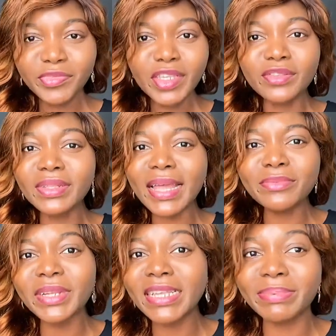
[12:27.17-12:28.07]
So that's
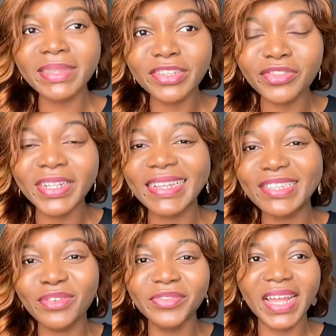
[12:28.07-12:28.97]
one expectation that
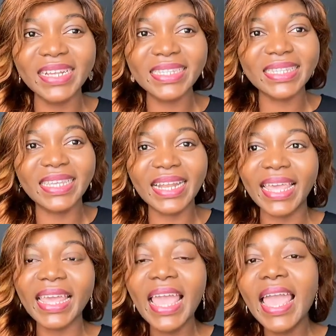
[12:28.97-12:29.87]
is unrealistic.
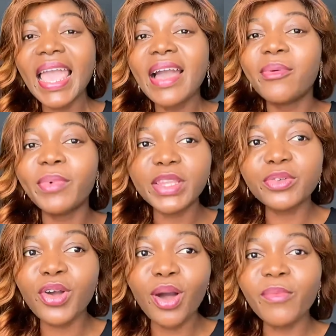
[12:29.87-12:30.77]
Like when
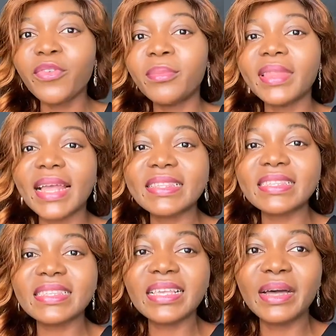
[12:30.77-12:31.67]
you come from that
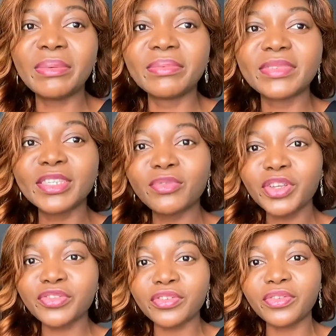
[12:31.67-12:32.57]

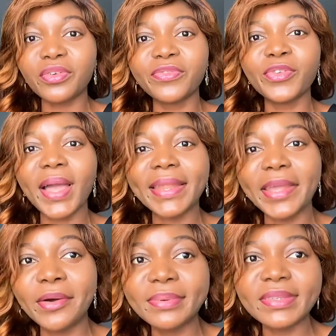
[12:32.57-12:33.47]
situation of you had
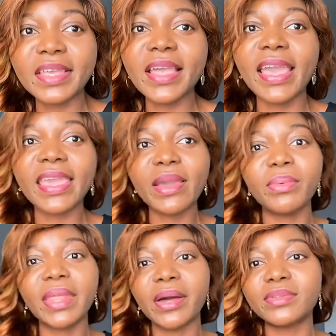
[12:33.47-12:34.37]
helps and you are here
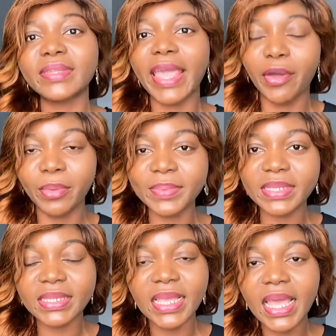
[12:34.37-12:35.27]
without
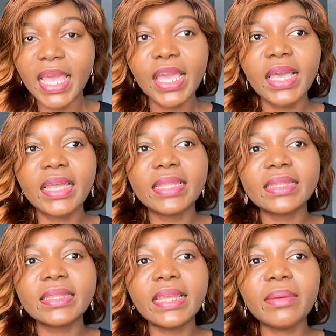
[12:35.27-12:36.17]
helps,
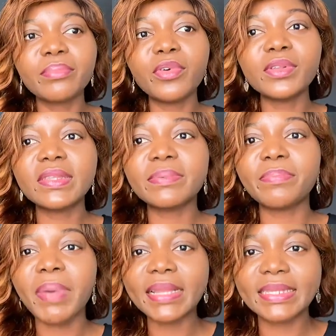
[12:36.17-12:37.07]

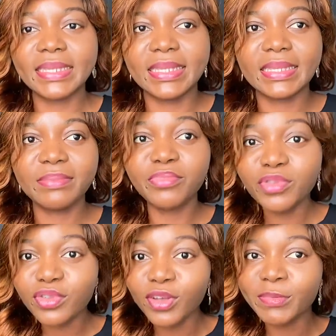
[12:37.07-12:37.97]
both parties,
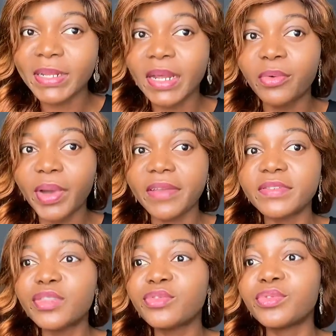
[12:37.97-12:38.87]
both husband and wife,
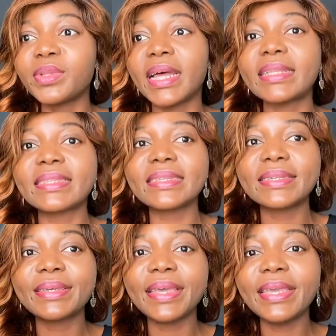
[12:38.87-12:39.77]
need to know that
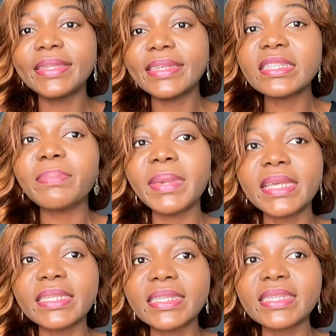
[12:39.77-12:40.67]
in this
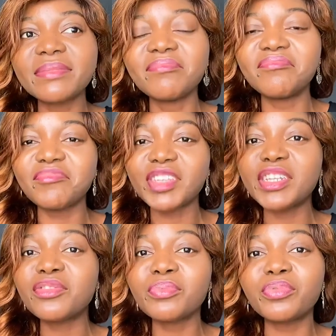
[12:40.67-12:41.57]
place you
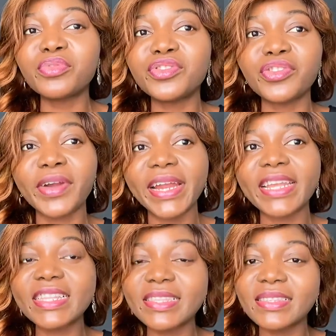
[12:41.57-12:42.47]
need to put your
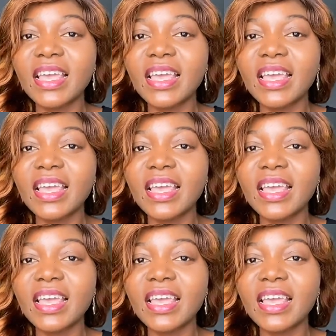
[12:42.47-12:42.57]
heads